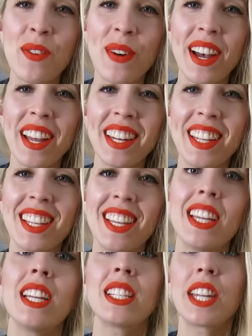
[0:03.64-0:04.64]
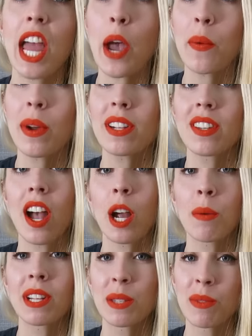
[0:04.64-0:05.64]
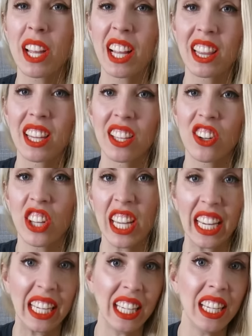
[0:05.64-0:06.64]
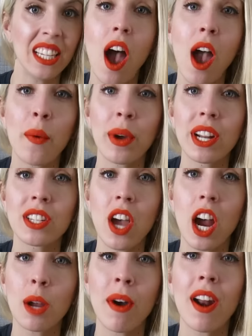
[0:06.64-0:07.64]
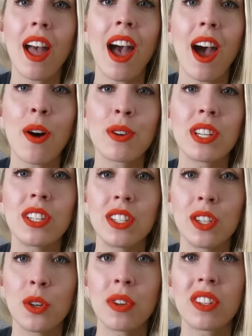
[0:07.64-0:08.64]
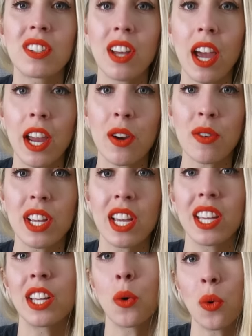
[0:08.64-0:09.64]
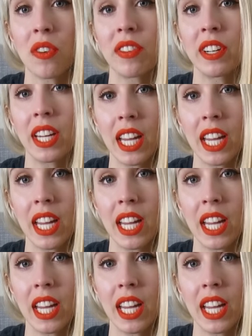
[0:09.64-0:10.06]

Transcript: everyone. Today I want to talk about something a little icky. I want to talk about how to deal with diarrhea in orphan